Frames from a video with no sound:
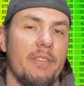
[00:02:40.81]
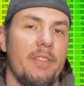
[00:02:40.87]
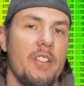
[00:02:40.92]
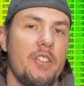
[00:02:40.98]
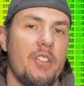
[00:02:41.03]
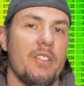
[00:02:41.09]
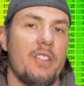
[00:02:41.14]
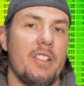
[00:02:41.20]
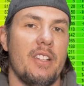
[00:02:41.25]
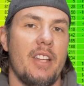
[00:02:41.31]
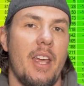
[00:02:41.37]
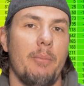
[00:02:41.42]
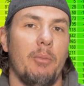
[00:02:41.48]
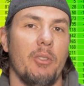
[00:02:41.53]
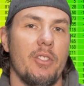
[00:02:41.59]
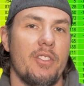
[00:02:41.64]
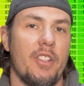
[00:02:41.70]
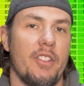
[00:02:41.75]
efficiency
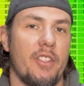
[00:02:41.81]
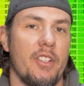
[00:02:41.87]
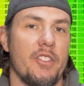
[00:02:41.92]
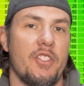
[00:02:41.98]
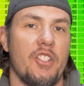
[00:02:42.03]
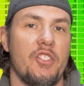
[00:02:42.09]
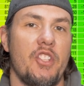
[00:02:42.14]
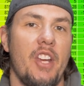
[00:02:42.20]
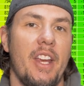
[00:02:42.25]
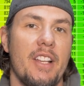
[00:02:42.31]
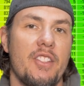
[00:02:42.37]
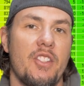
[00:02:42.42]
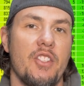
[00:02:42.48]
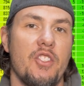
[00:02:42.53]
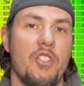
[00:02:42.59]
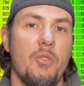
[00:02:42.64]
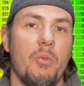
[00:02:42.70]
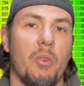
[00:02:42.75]
table is that there's a chance
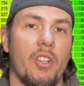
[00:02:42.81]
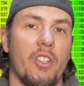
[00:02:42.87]
that you